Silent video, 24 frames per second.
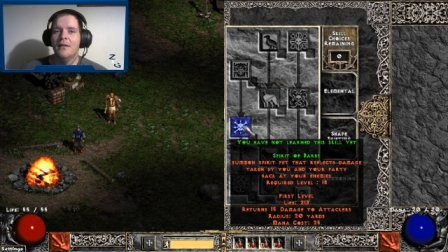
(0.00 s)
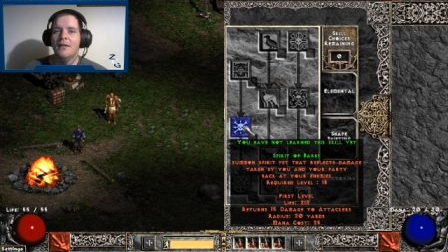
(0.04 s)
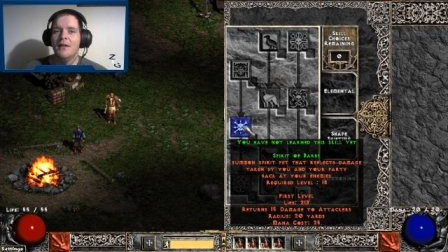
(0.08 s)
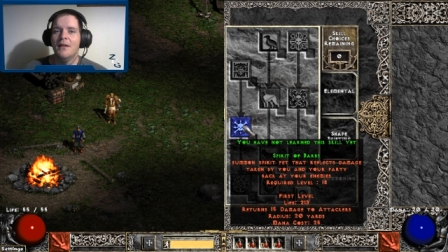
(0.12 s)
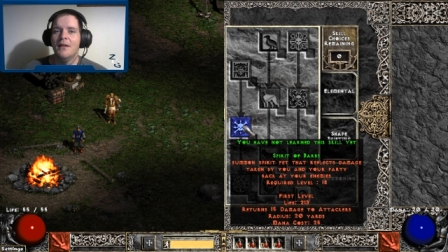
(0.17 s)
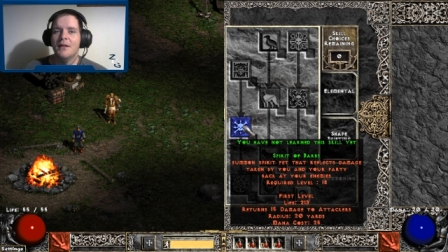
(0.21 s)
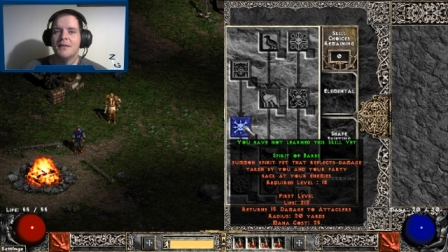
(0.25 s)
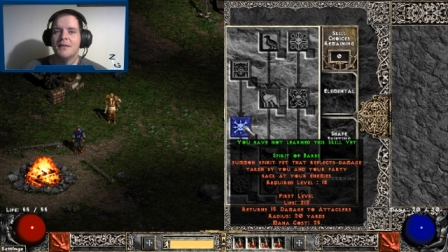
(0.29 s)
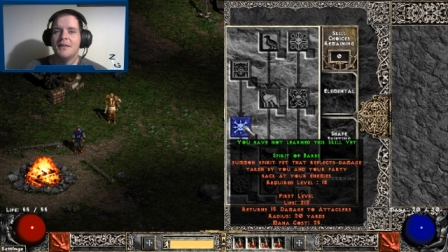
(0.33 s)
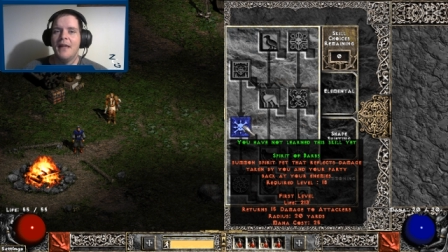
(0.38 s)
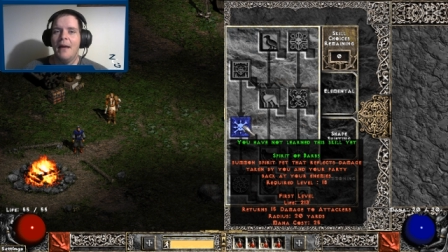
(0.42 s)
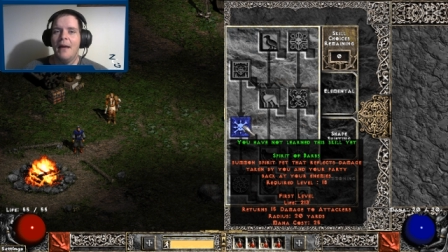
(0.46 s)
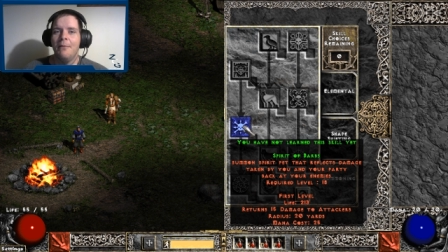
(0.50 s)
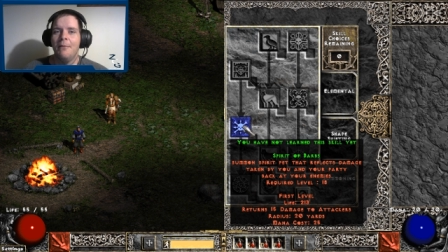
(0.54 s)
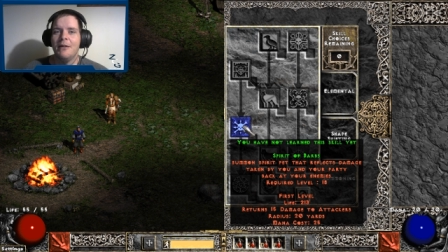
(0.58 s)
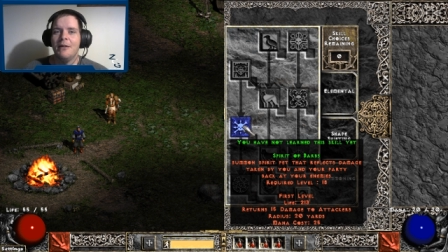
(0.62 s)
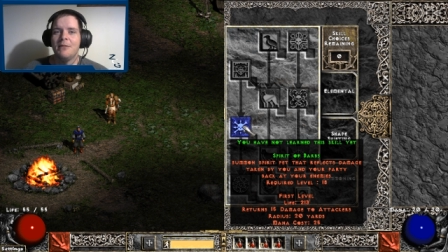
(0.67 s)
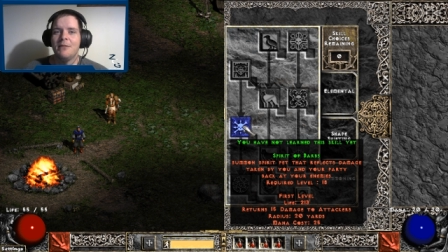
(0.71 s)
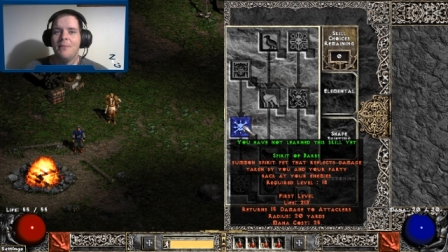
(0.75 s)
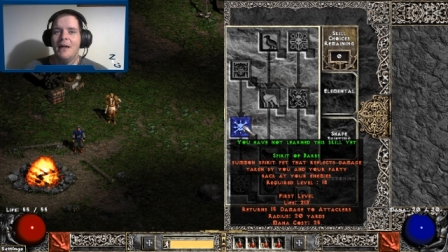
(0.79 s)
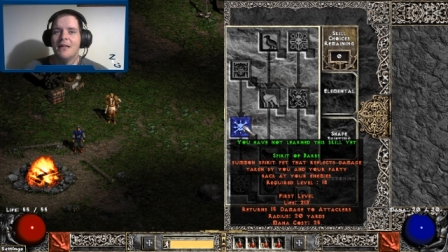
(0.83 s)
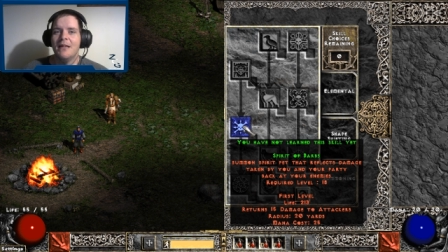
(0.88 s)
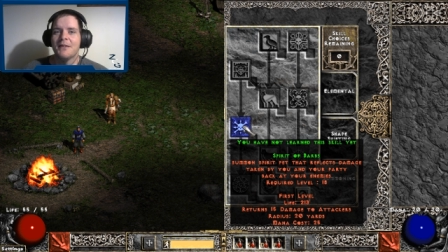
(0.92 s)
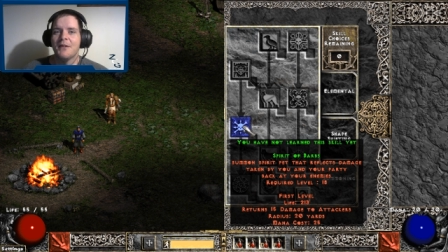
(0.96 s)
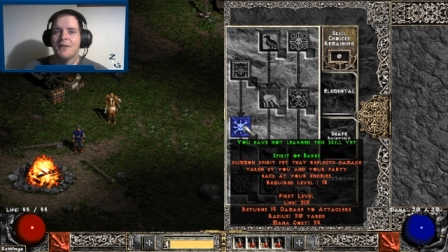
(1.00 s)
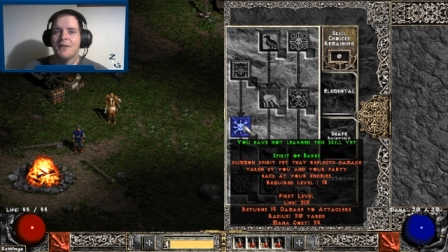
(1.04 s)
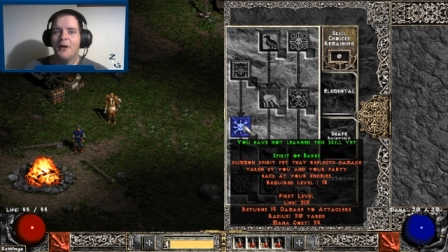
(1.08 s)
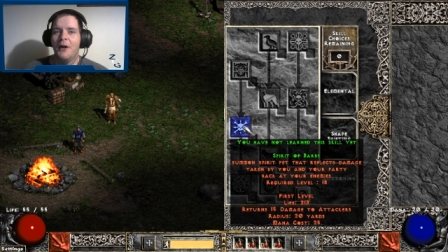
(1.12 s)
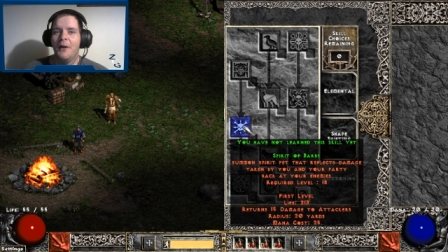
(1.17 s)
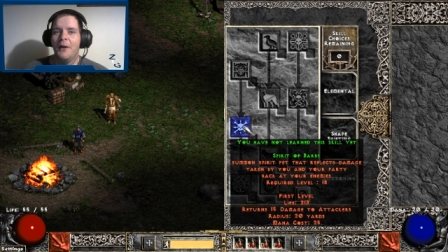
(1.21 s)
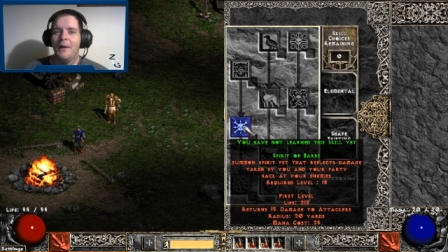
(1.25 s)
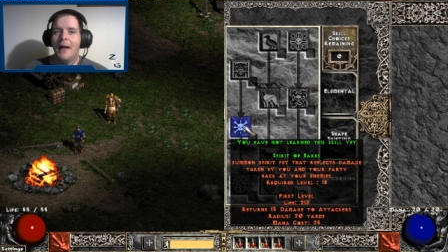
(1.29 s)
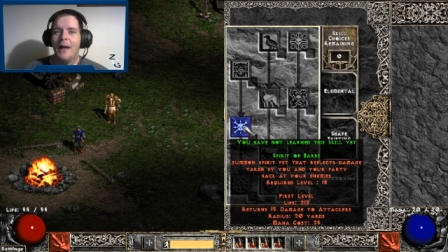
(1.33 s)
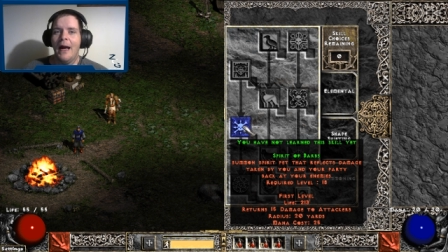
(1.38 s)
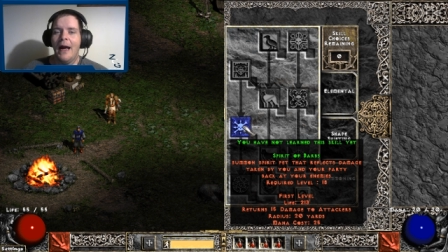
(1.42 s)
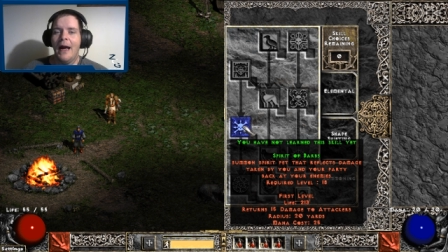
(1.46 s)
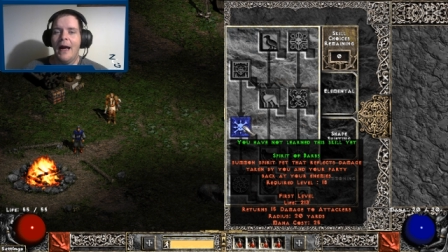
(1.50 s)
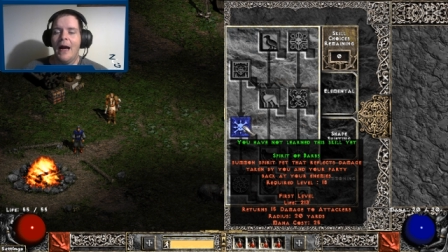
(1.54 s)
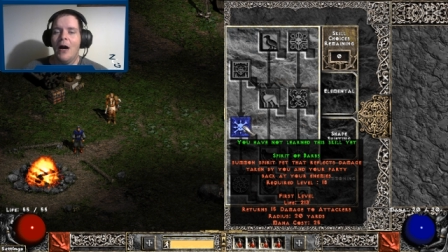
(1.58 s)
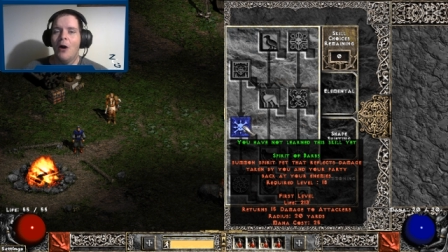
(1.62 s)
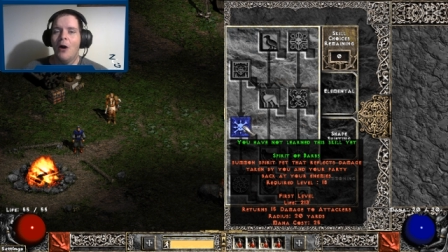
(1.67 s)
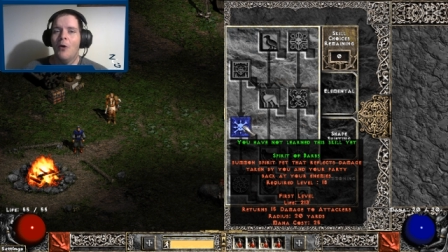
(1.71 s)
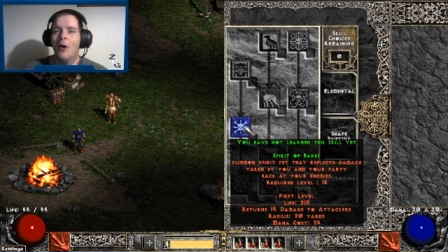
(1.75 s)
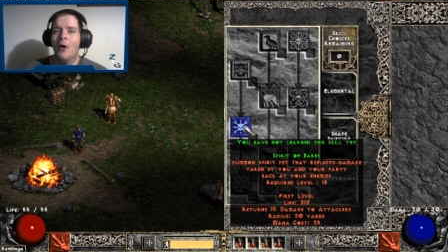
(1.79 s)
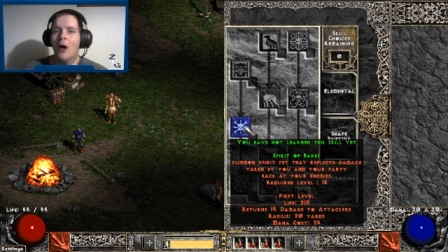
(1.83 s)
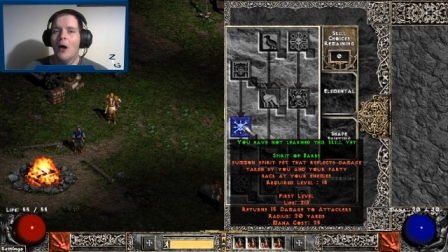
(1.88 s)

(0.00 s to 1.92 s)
does damage based on how